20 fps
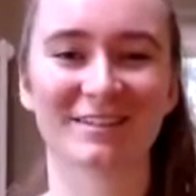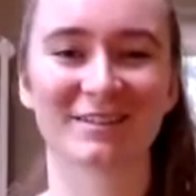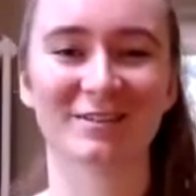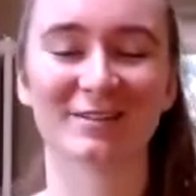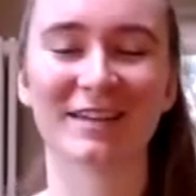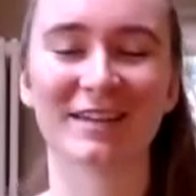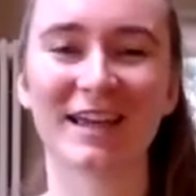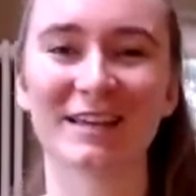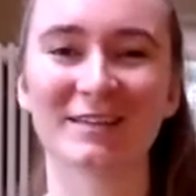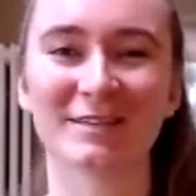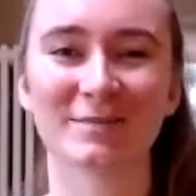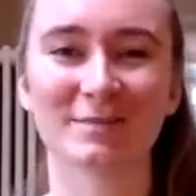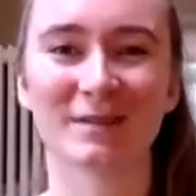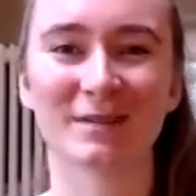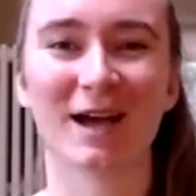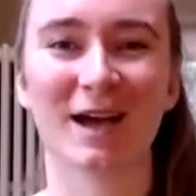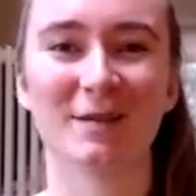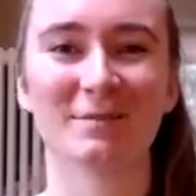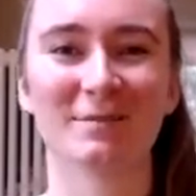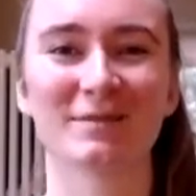So take some
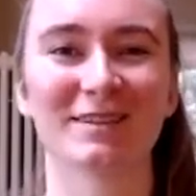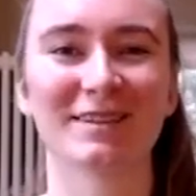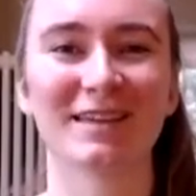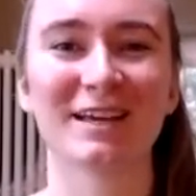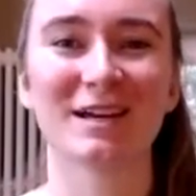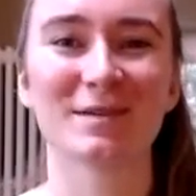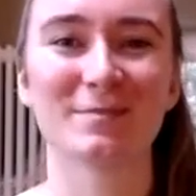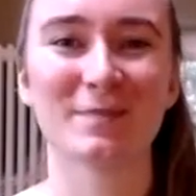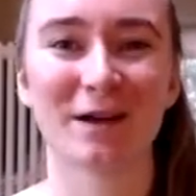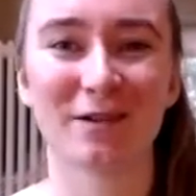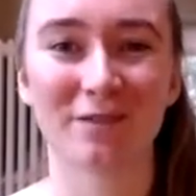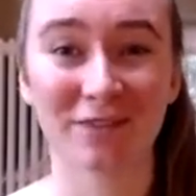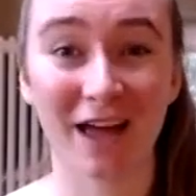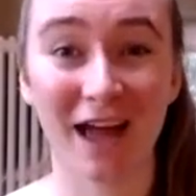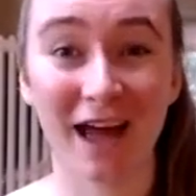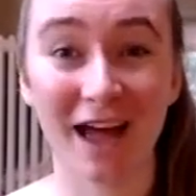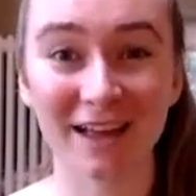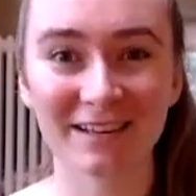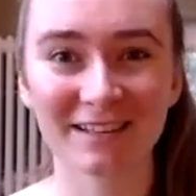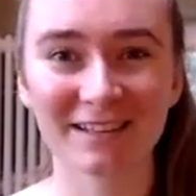time to think about
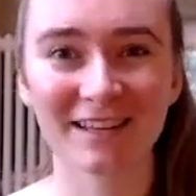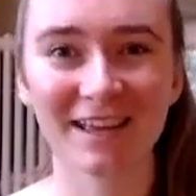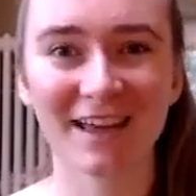that.